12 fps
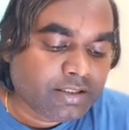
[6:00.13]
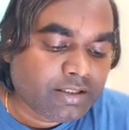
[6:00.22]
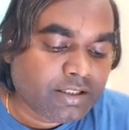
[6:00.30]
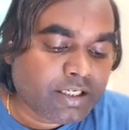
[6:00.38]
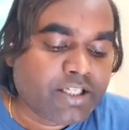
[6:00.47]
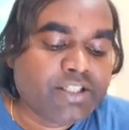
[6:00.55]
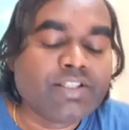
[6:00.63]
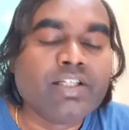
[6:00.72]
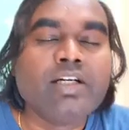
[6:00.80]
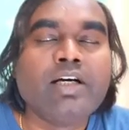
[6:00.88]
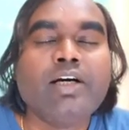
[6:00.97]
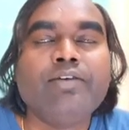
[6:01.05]

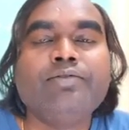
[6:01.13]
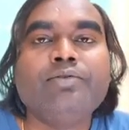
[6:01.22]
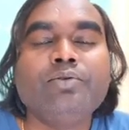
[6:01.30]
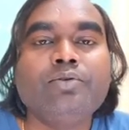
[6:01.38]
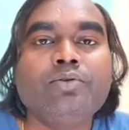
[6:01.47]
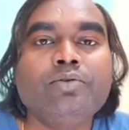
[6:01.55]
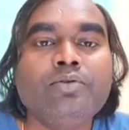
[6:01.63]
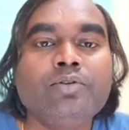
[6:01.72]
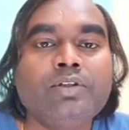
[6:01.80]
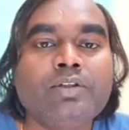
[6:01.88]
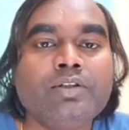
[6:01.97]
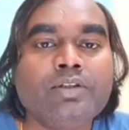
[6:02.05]
addition of two
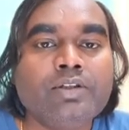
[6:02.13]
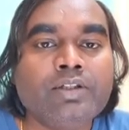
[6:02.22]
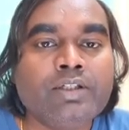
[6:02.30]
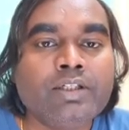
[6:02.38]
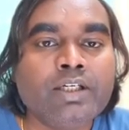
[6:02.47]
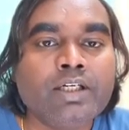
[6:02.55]
real